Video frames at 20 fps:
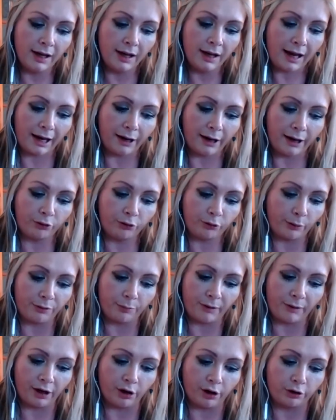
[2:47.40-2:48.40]
I was with
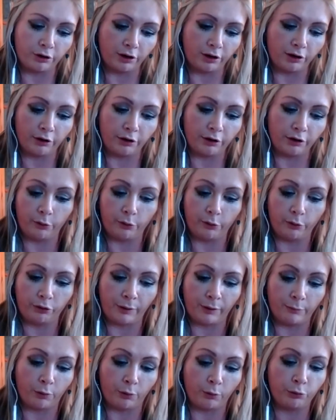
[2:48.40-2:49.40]
my uncle, who was
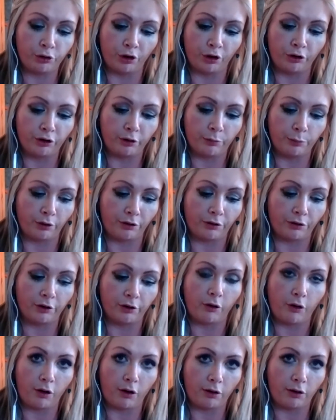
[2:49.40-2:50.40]
my mum's younger brother,
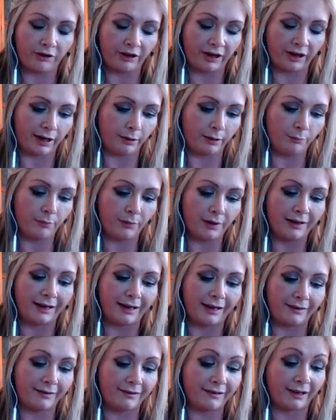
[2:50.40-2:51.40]
all the time,
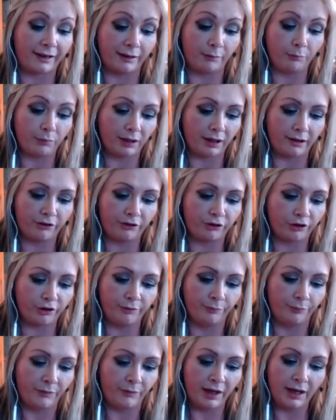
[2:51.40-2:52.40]
like a sticking plaster,
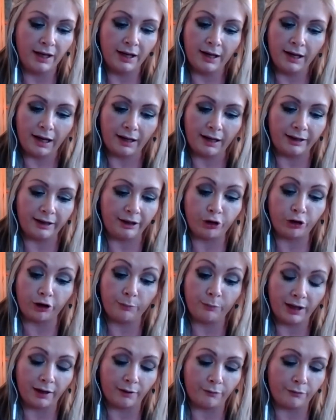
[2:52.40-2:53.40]
and he took
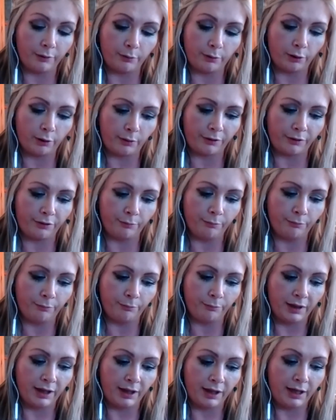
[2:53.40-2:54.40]
me everywhere with him.
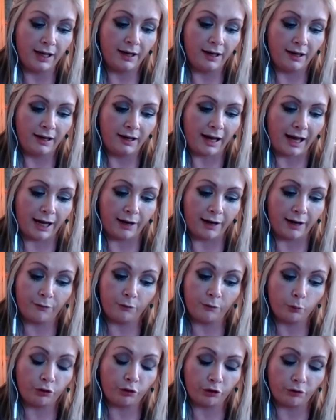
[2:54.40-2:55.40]
Ivan
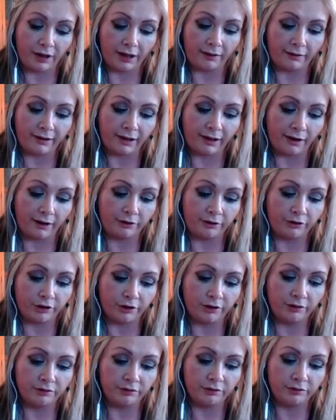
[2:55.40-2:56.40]
was a real
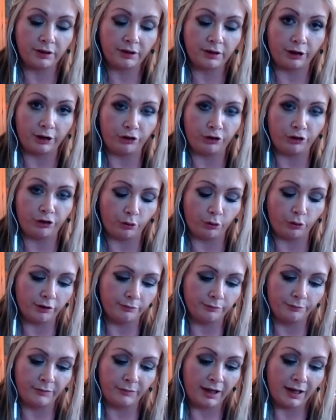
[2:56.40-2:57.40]
character, a joker,
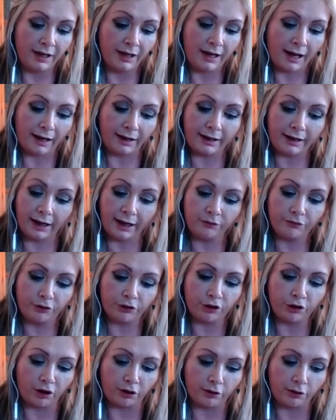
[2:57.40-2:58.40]
a keen
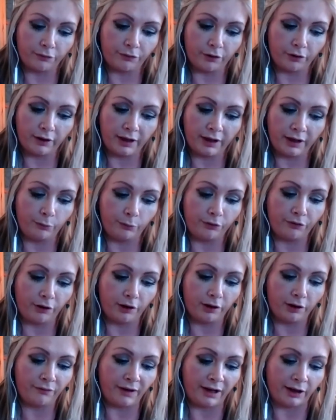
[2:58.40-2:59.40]
photographer. He was full
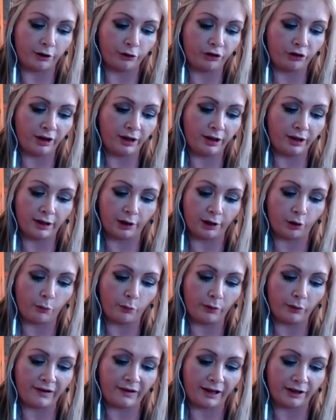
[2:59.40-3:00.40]
of energy and
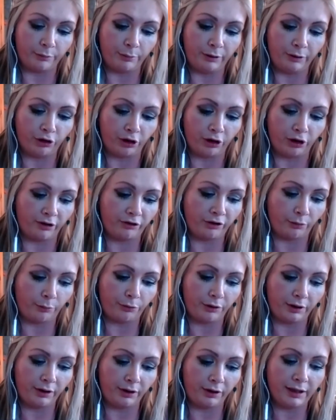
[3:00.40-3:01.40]
always had to be doing
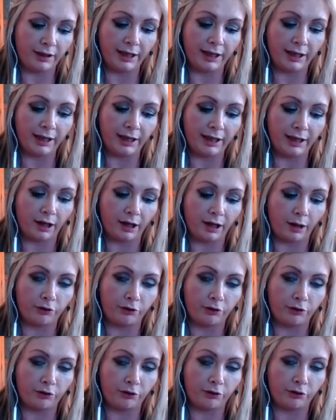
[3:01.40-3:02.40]
something. He absolutely
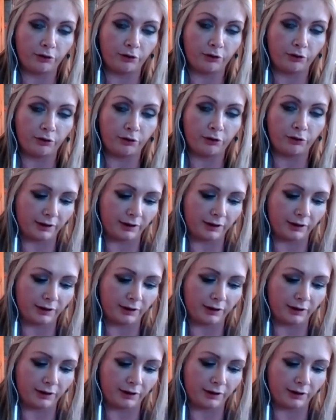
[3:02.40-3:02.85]
loved life.